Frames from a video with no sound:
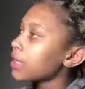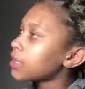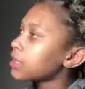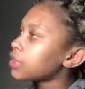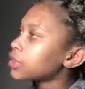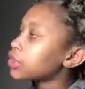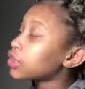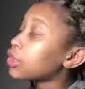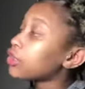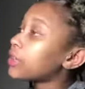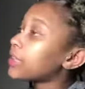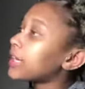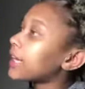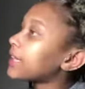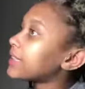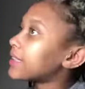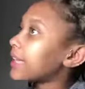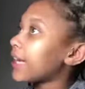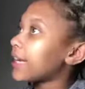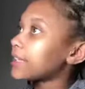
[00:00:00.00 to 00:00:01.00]
So then I
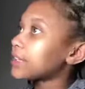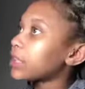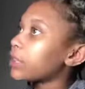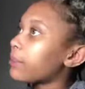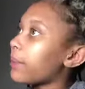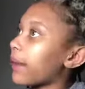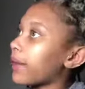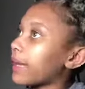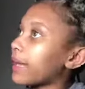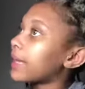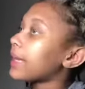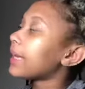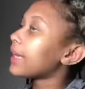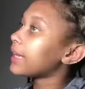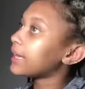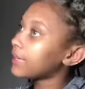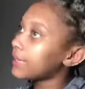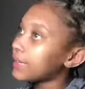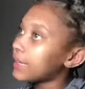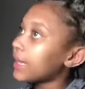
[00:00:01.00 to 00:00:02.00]
text her back
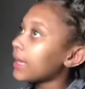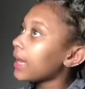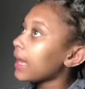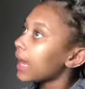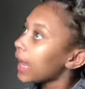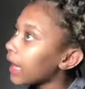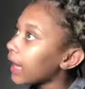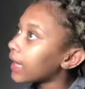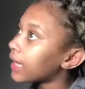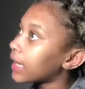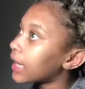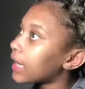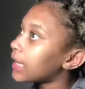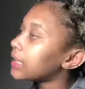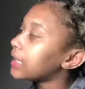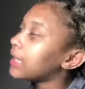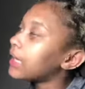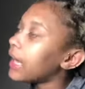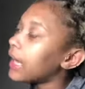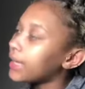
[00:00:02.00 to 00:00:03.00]
again, like
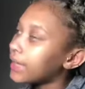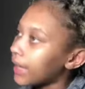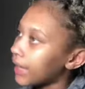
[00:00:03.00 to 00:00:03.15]
a day